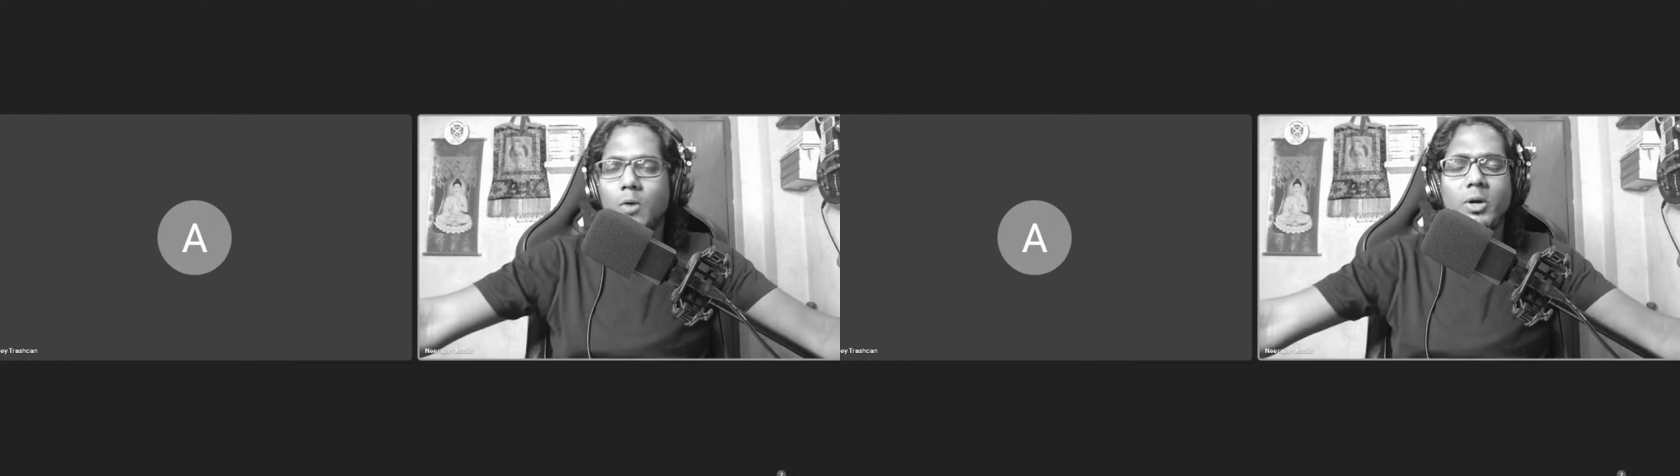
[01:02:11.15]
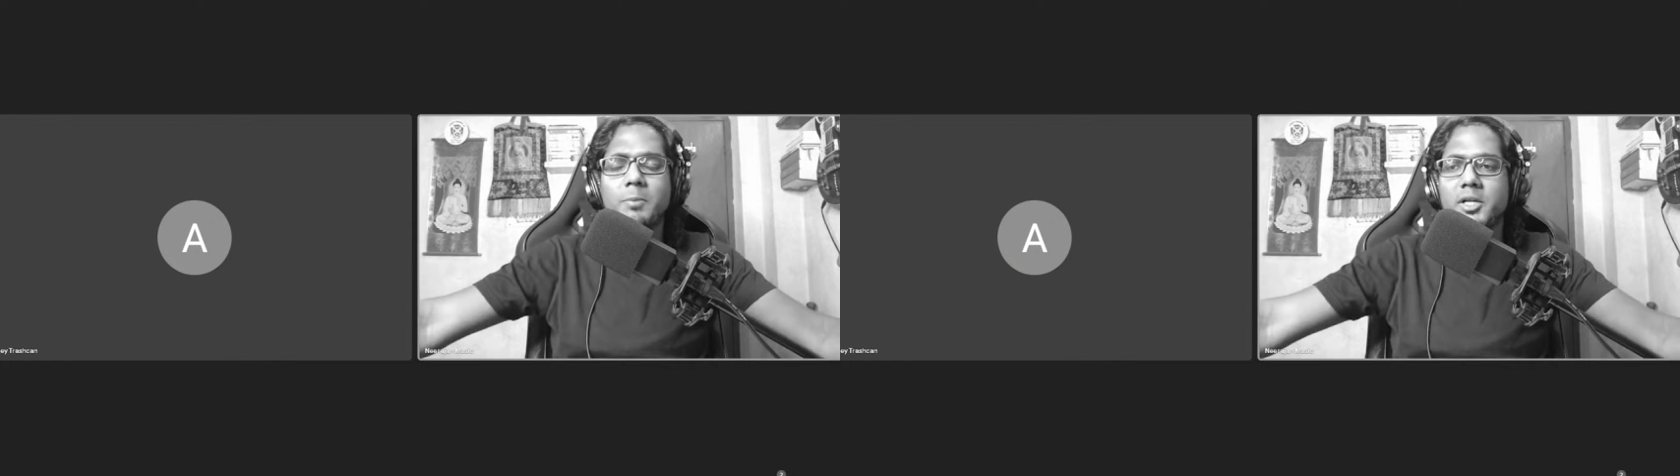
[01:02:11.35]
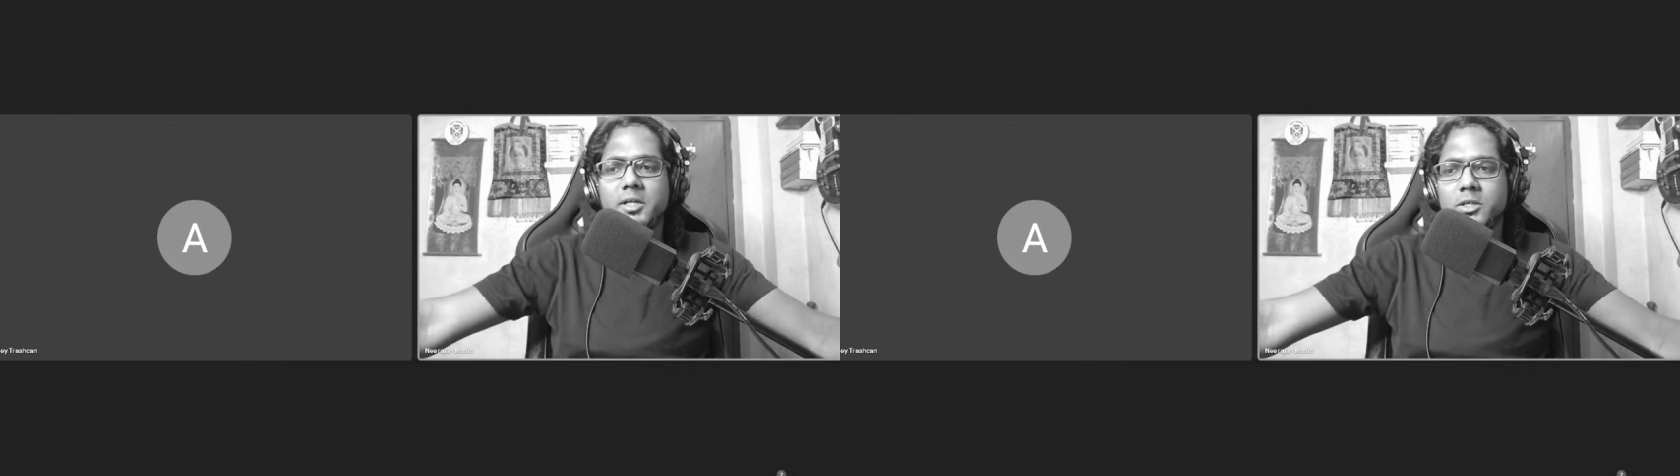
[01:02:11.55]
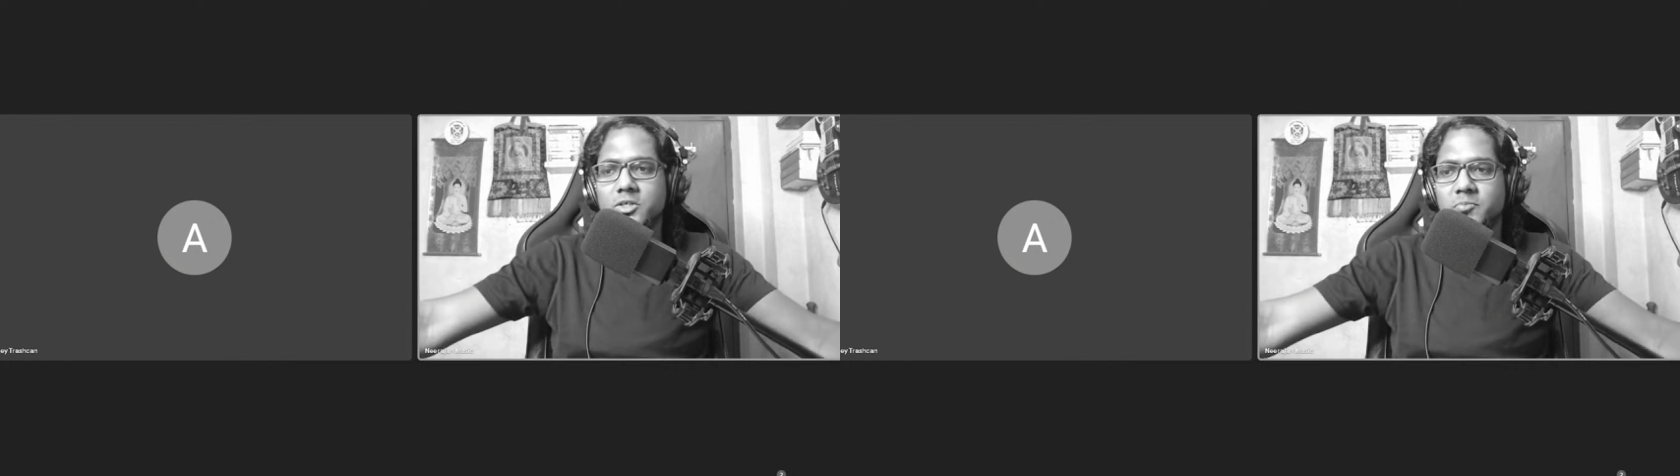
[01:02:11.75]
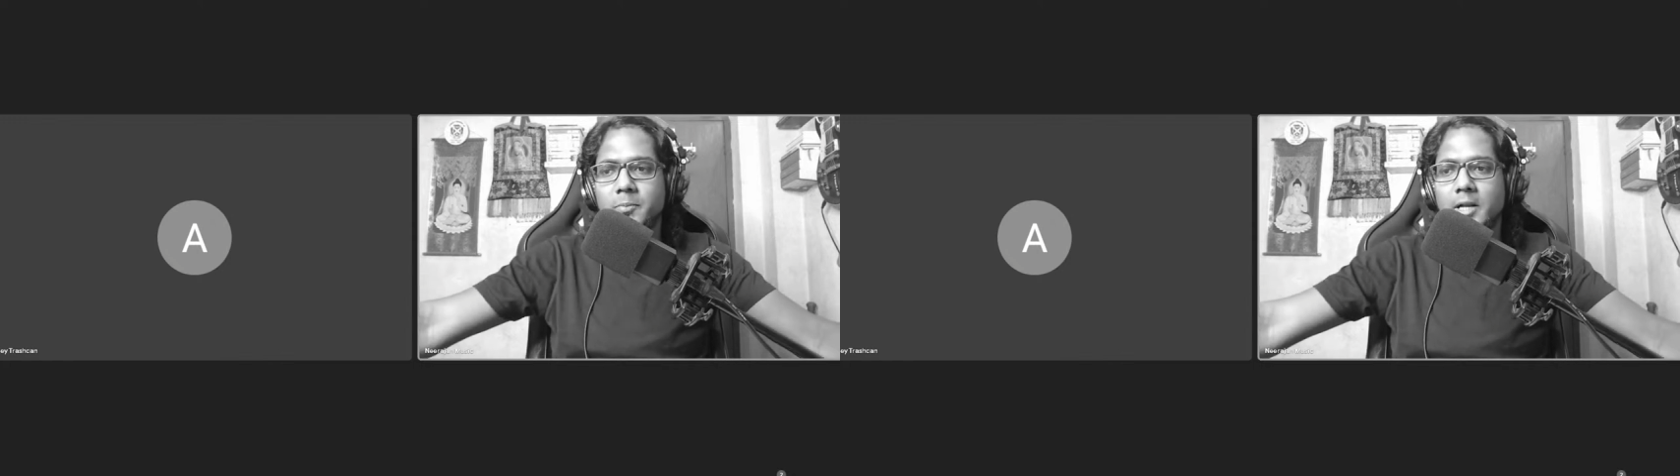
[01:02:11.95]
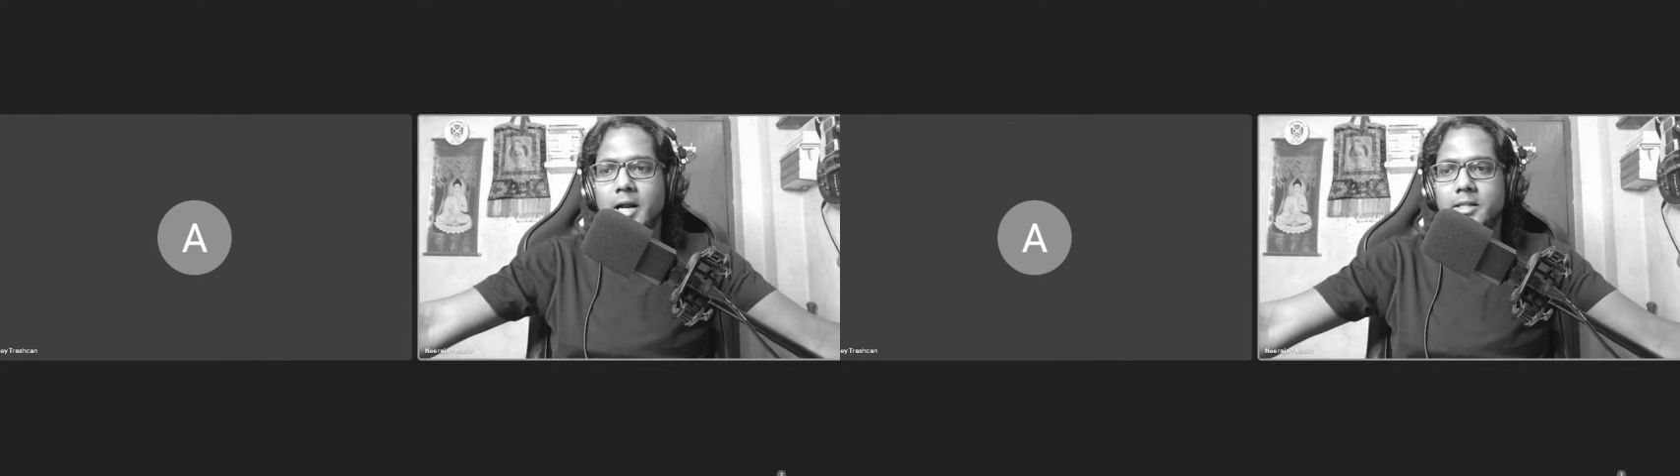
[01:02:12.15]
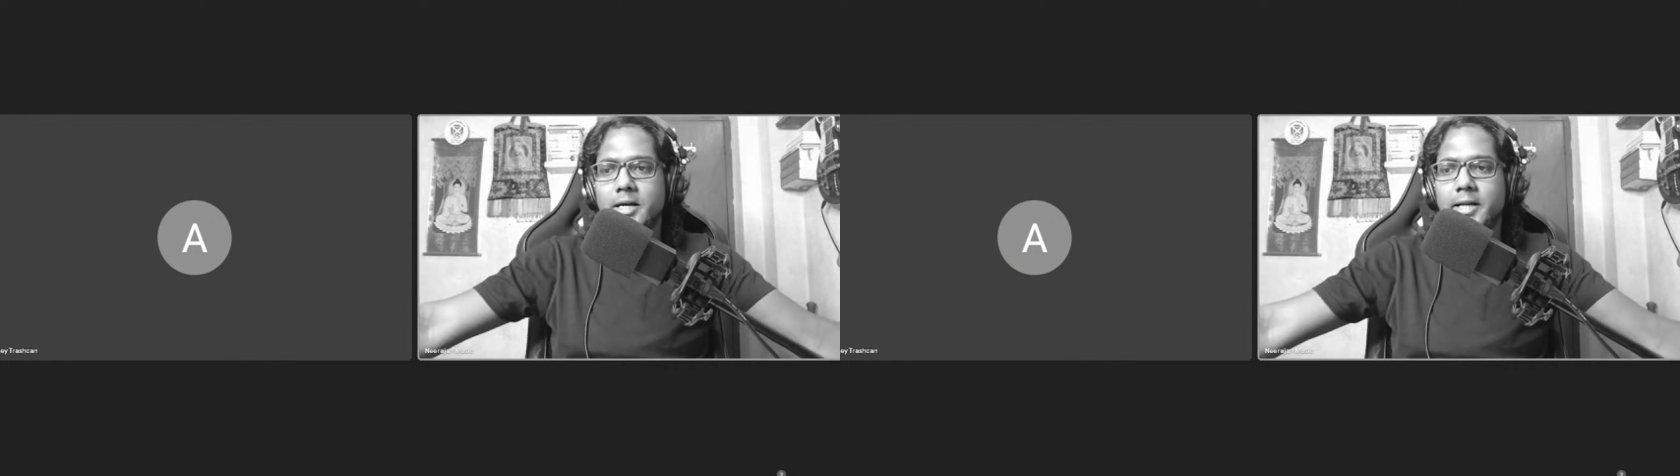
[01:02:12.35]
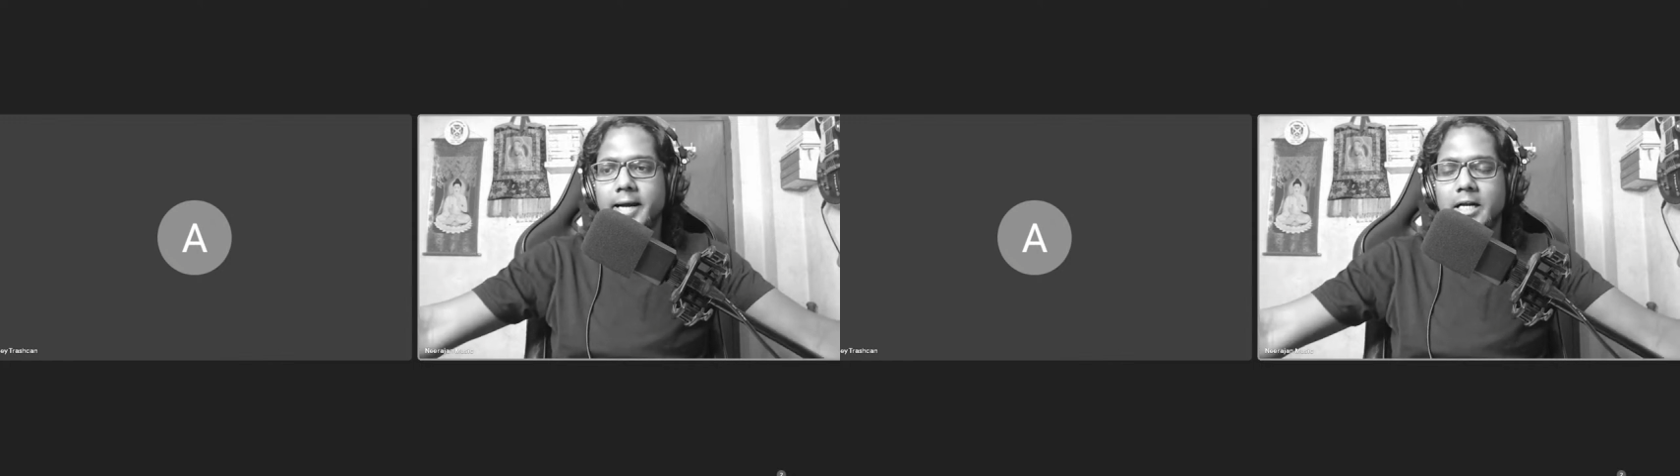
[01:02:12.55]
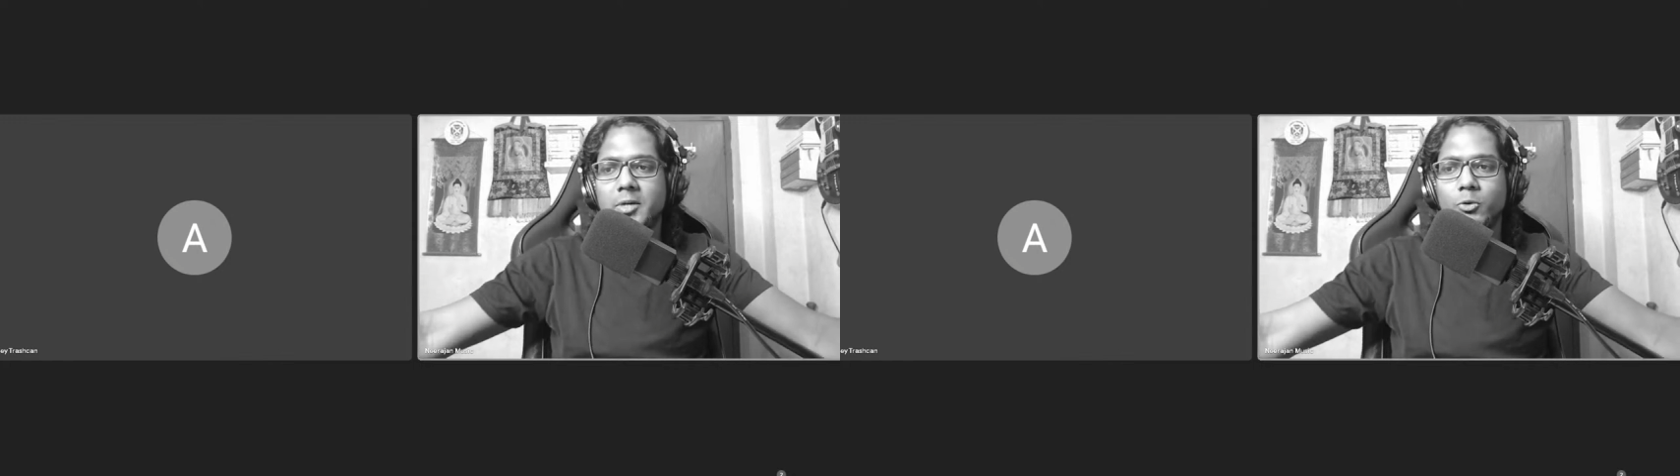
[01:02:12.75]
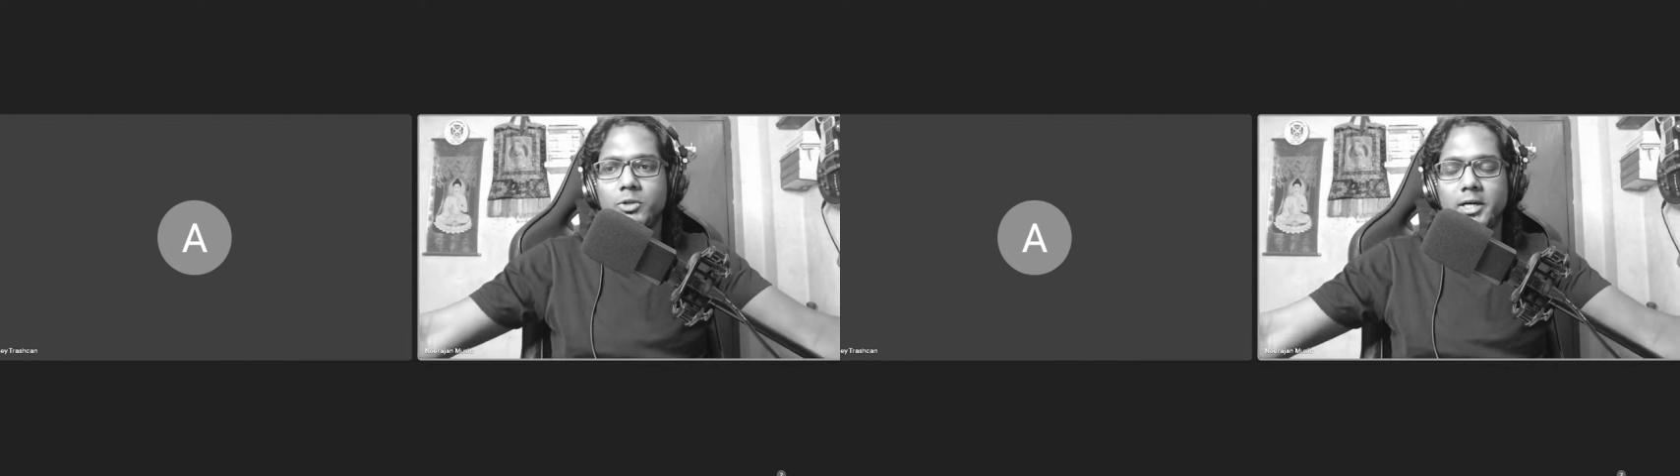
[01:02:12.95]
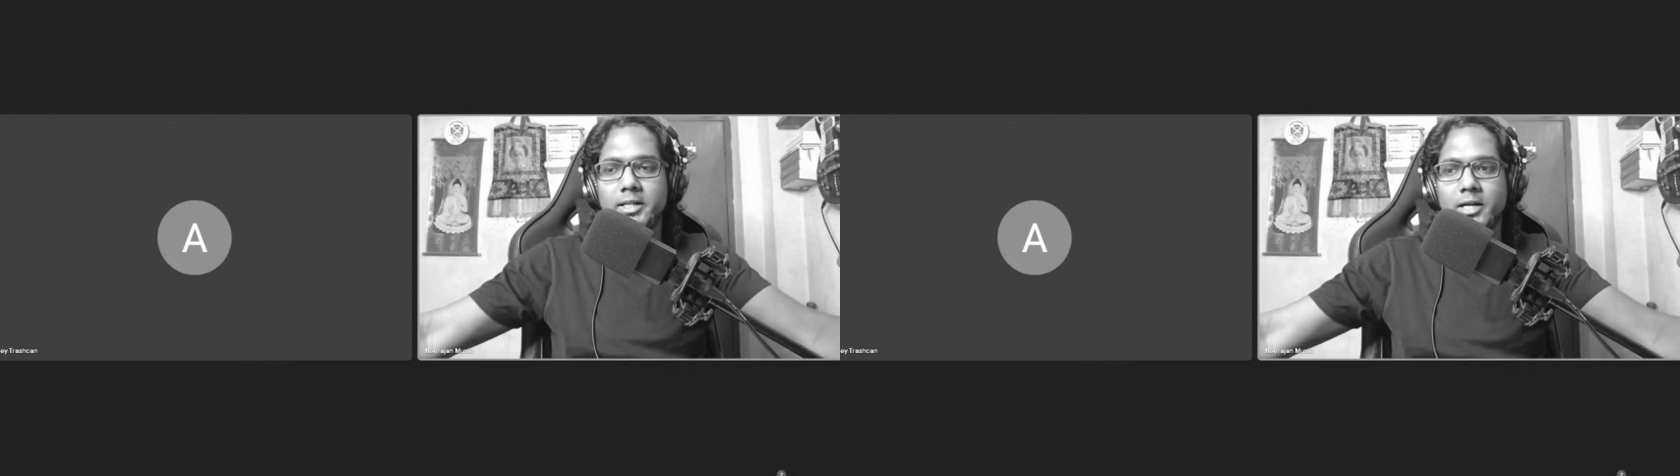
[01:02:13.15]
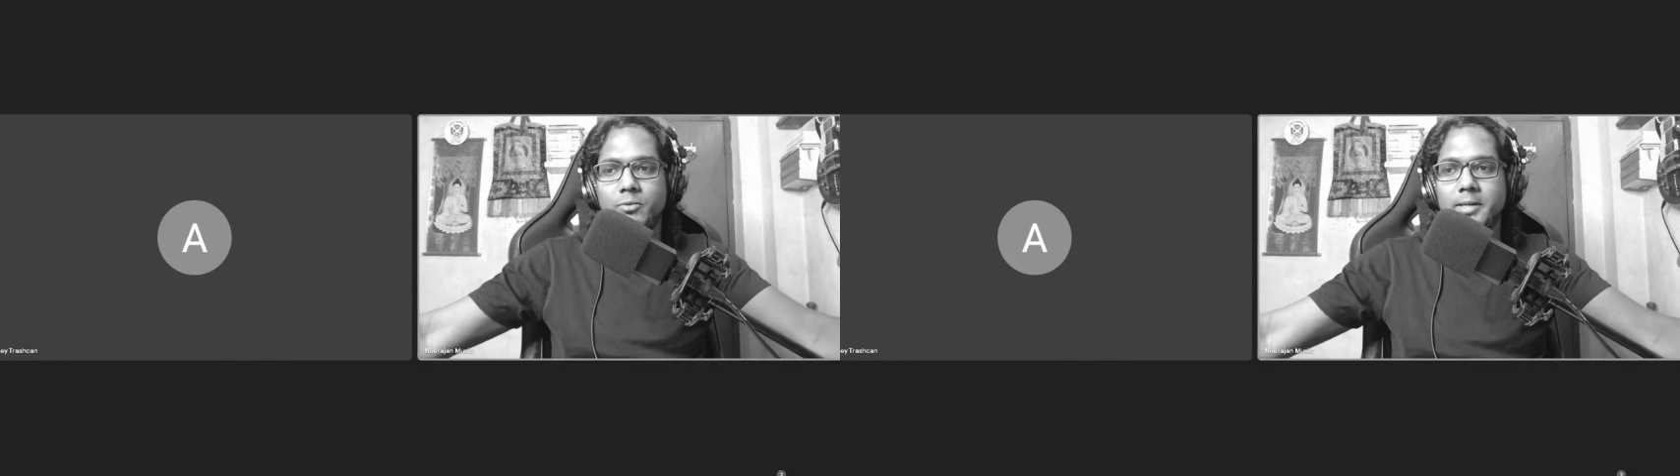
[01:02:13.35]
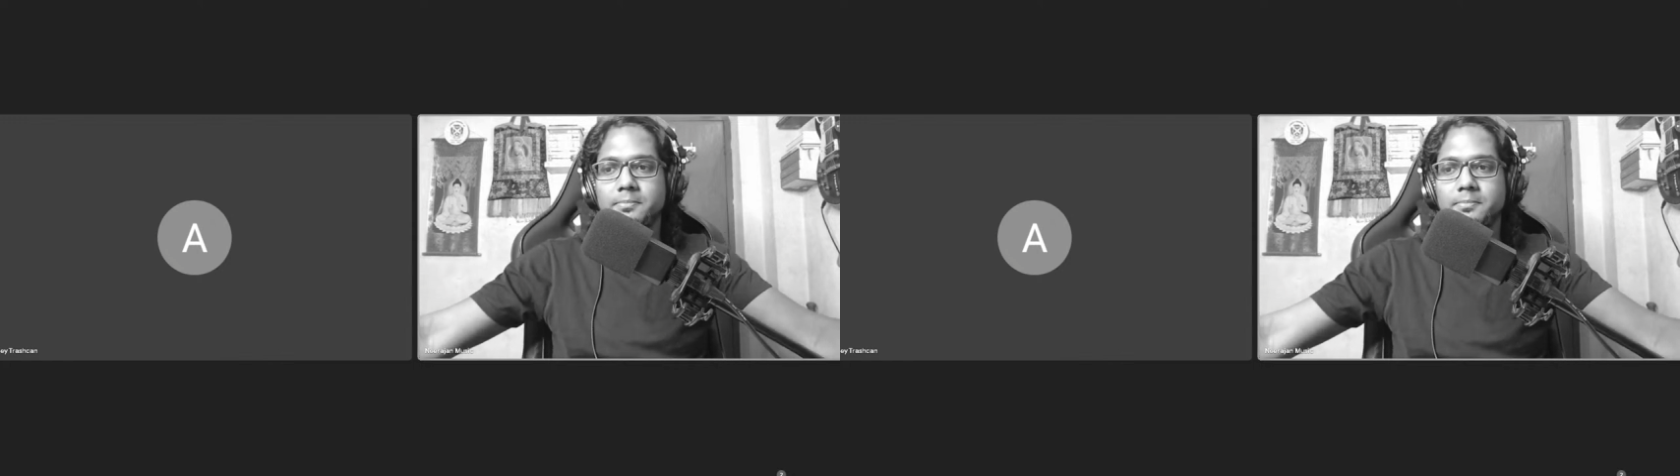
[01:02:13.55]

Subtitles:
percentage of people are there in academia who think that way?